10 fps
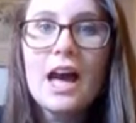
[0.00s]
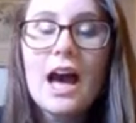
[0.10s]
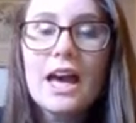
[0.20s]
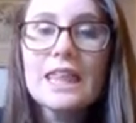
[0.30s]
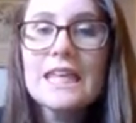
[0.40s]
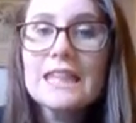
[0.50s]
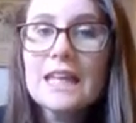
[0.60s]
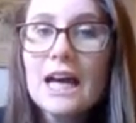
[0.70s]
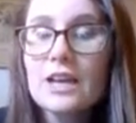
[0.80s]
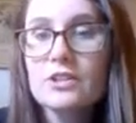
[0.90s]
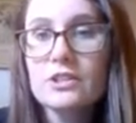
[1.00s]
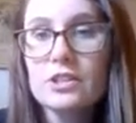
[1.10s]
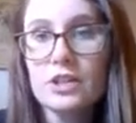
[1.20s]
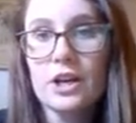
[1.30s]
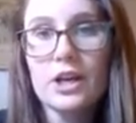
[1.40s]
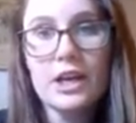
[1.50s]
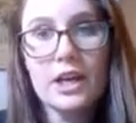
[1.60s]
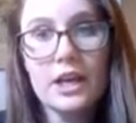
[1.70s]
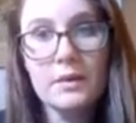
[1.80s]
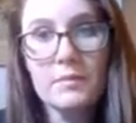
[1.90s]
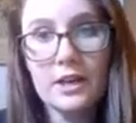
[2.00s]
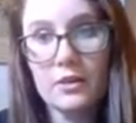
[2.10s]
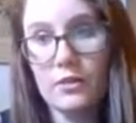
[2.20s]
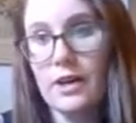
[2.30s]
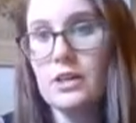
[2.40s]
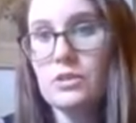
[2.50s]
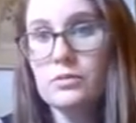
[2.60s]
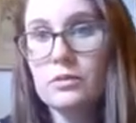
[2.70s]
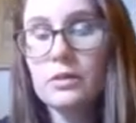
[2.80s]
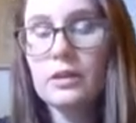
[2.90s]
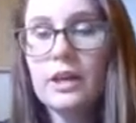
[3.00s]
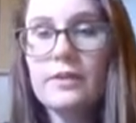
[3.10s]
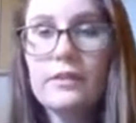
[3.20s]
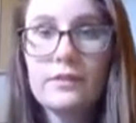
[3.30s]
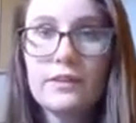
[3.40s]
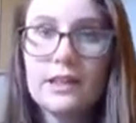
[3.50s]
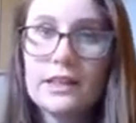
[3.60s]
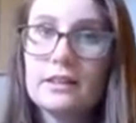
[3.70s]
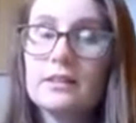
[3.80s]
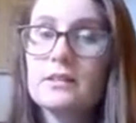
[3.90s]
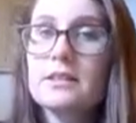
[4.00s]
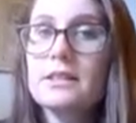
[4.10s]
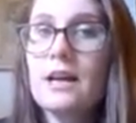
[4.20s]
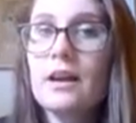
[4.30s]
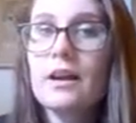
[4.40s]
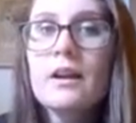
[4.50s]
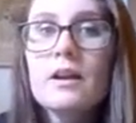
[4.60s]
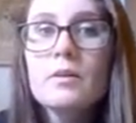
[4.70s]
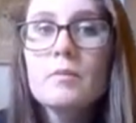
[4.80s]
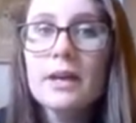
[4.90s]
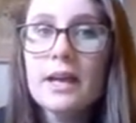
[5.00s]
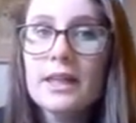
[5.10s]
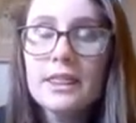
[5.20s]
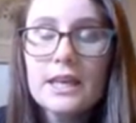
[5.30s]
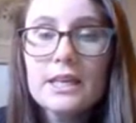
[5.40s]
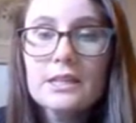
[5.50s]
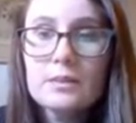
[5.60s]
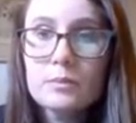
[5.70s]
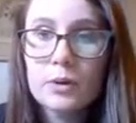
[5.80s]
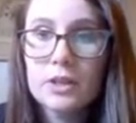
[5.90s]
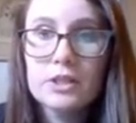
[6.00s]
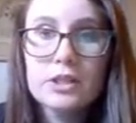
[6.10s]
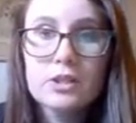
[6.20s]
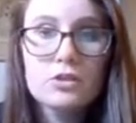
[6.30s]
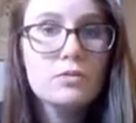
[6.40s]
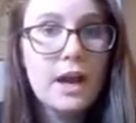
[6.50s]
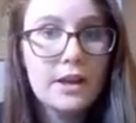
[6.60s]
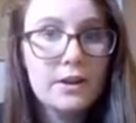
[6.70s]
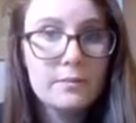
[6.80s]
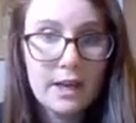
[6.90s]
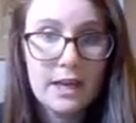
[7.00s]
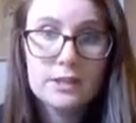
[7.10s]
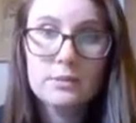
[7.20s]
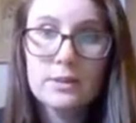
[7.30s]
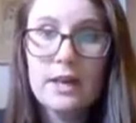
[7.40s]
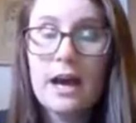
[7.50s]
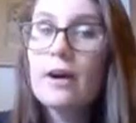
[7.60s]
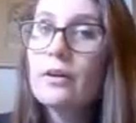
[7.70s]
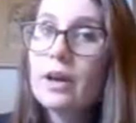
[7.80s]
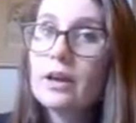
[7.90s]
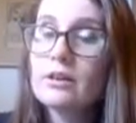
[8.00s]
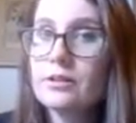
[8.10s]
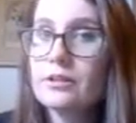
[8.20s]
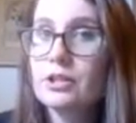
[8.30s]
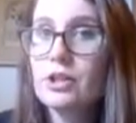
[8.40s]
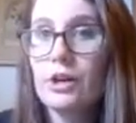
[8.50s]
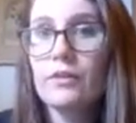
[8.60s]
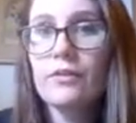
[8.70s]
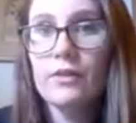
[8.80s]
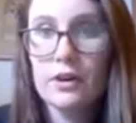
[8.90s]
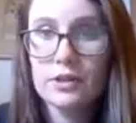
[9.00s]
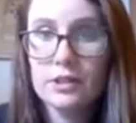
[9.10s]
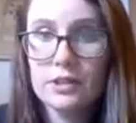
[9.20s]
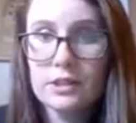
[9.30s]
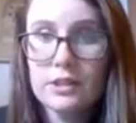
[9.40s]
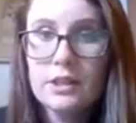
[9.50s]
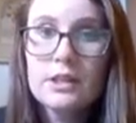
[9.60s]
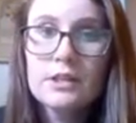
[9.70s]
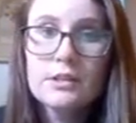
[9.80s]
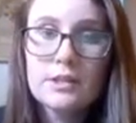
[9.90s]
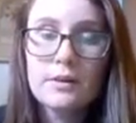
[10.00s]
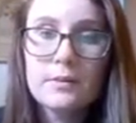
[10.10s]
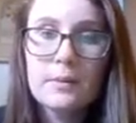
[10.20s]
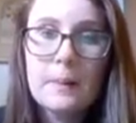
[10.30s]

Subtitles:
I think the hundreds chart can be a great tool if you're feeling a little stuck, but I think it's important to try your best without a hundreds chart first. So